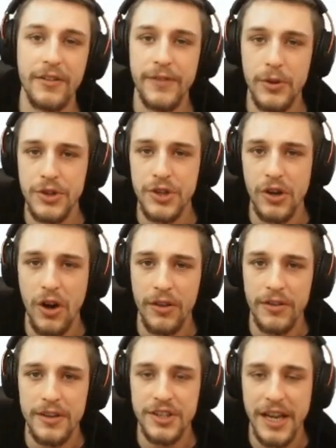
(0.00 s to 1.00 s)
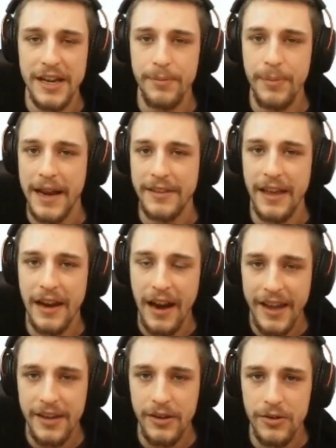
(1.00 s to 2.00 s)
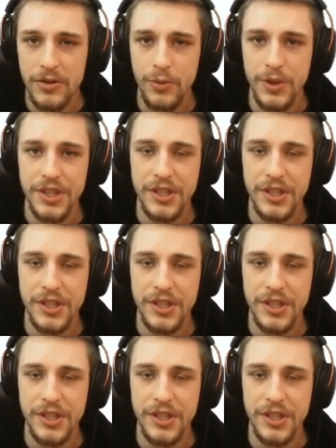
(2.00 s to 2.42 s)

future on the shader pack that I use which